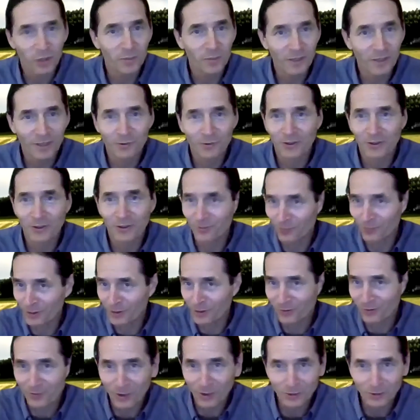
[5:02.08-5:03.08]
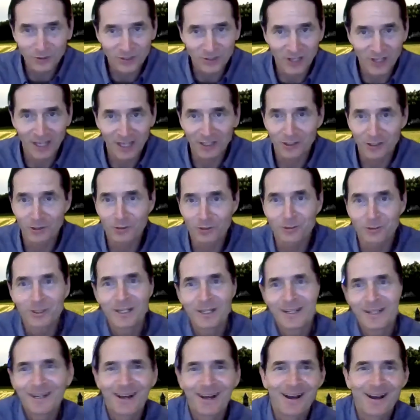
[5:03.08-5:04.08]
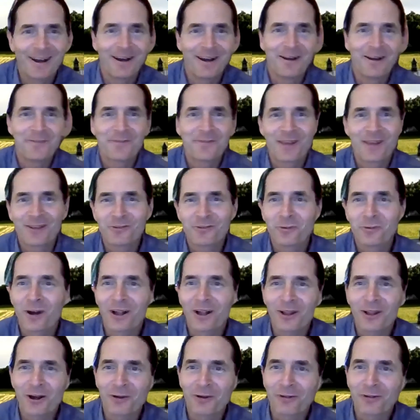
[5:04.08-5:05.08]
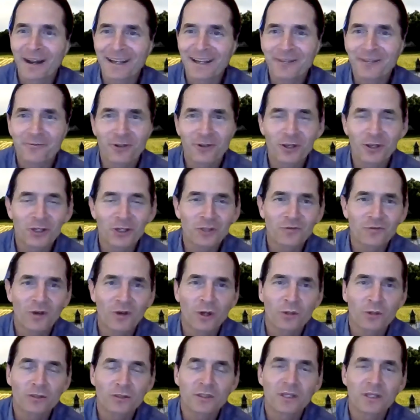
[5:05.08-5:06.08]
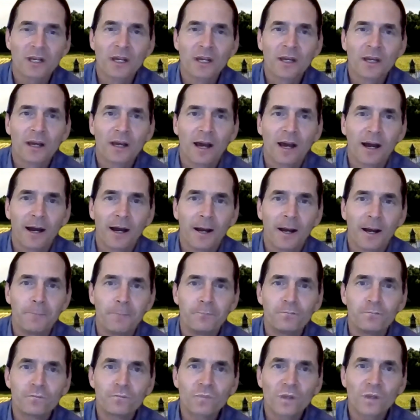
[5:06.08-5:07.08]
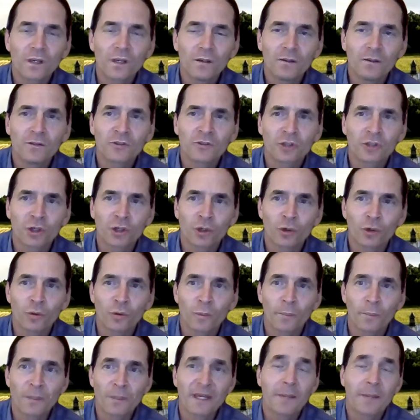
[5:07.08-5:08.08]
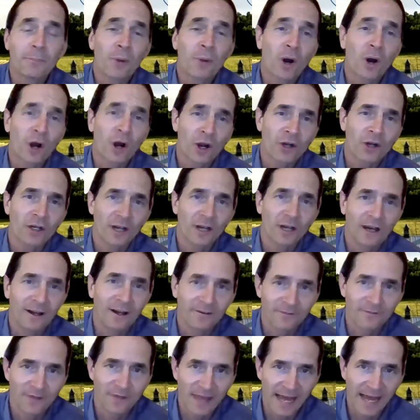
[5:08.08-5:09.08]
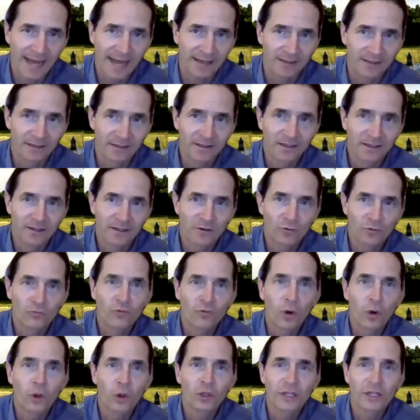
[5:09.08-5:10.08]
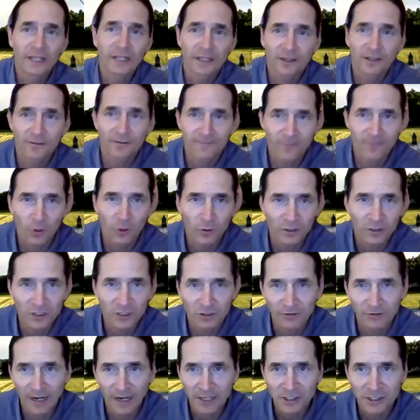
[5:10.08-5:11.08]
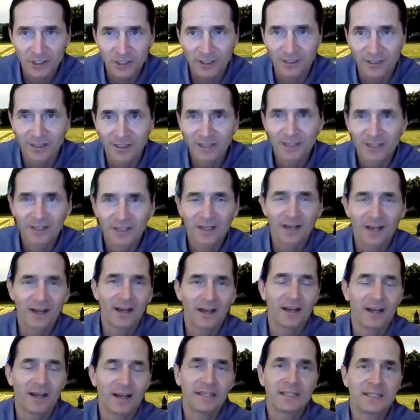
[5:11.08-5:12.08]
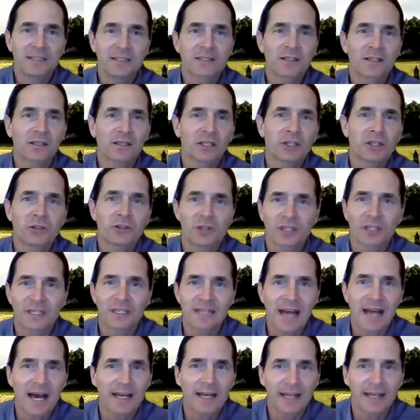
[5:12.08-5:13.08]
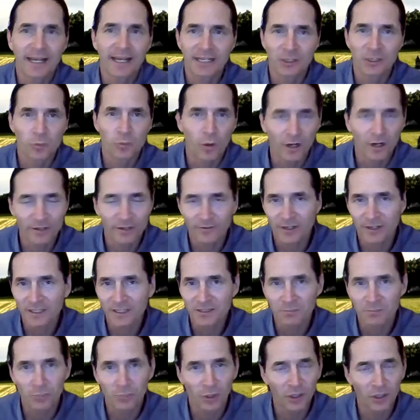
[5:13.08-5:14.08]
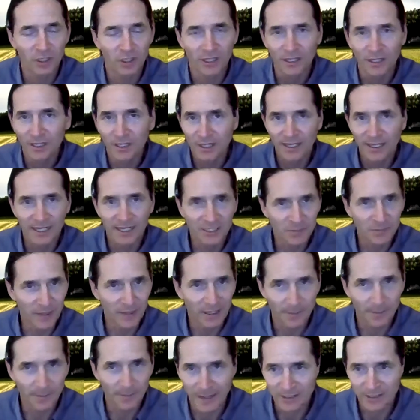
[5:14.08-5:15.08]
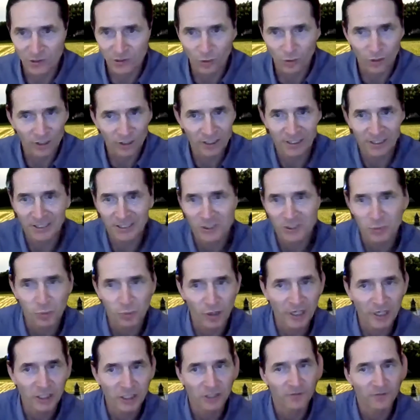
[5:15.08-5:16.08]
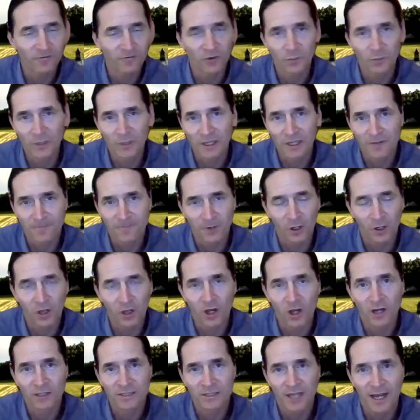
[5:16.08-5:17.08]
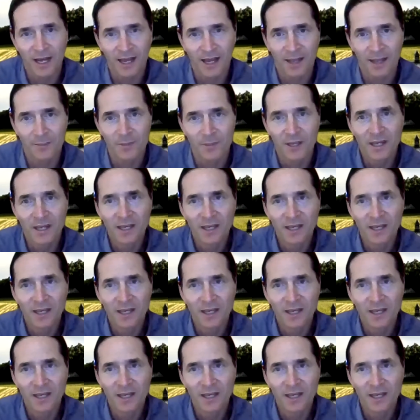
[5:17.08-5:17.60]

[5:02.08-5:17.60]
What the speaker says: me with your votes. Thank you as well already for those votes. To be a part of that rolling in the forward direction. It is clearly not any one of us. Bernie has been a mentor and an inspiration for me for a long time.